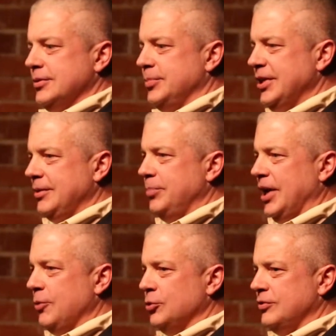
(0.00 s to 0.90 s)
But
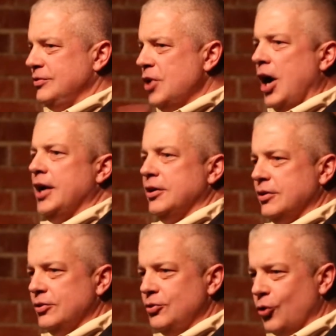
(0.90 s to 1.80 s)
I was not
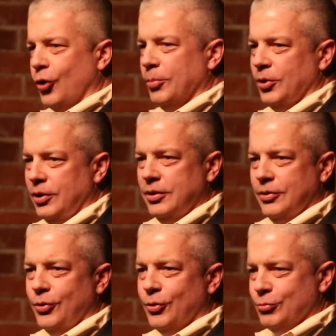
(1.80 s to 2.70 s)
normal
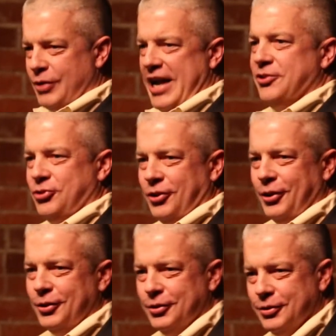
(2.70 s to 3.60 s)
or
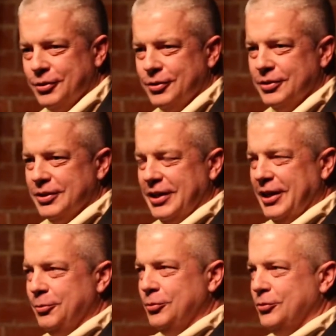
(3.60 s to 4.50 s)
rational.
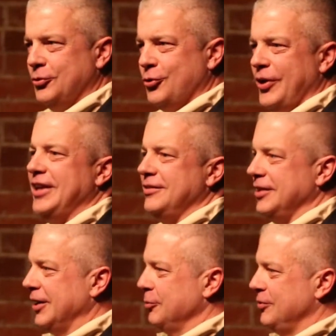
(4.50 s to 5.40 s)
I was
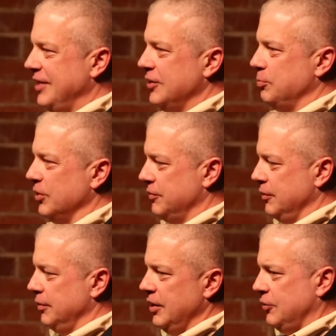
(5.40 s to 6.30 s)
crazy. I was desperate
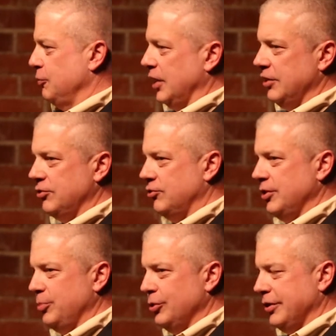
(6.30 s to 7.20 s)
for this
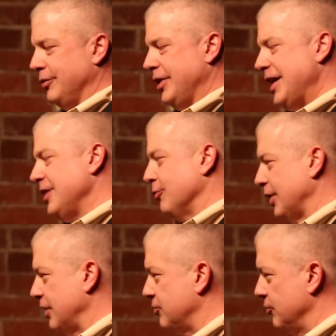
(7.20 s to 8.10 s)
relationship or any
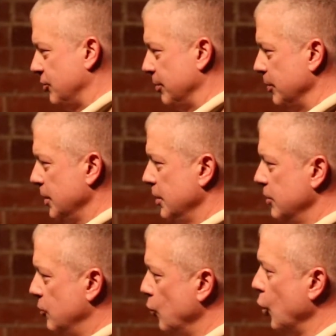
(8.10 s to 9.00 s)
relationship
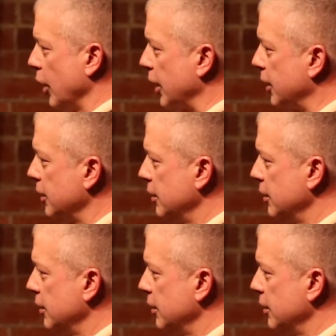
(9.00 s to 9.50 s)
to work.